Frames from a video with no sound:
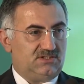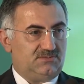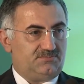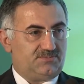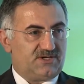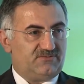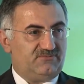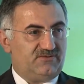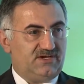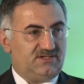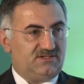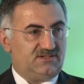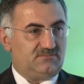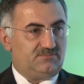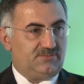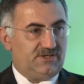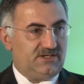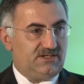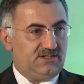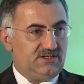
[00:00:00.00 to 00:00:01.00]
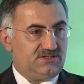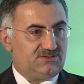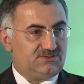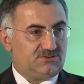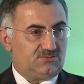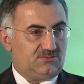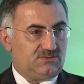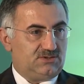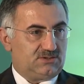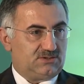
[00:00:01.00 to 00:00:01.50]
provided by
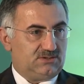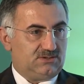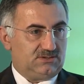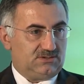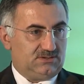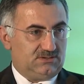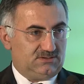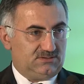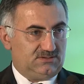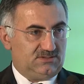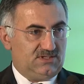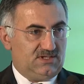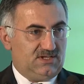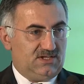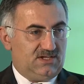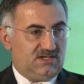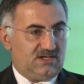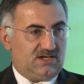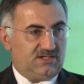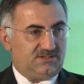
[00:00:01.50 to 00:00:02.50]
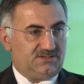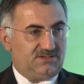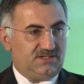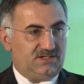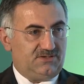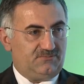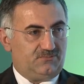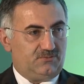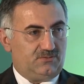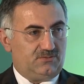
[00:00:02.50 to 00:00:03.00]
electronically, and
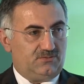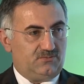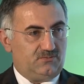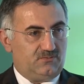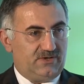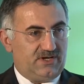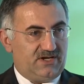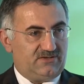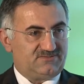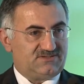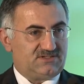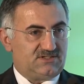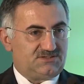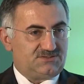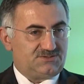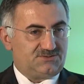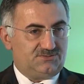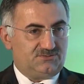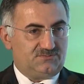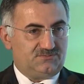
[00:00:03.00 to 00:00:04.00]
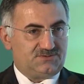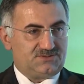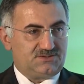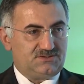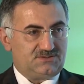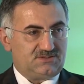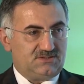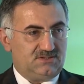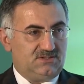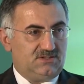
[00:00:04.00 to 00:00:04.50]
therefore we have such
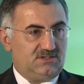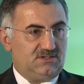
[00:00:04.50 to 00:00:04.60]
services.